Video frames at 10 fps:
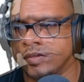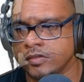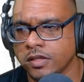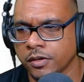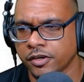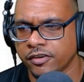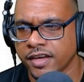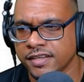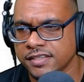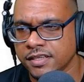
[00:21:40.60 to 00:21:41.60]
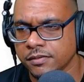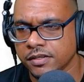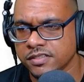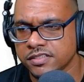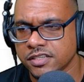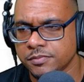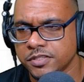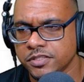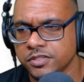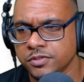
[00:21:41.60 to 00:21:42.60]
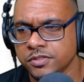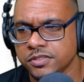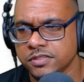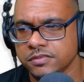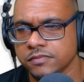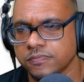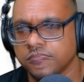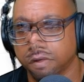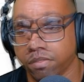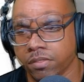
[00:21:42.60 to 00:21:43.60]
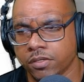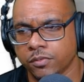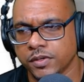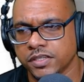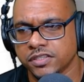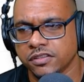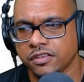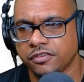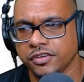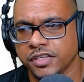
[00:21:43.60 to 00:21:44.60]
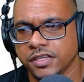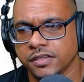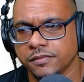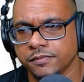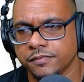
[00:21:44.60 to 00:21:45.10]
So I'm going to write that. I'm going to substitute equation 3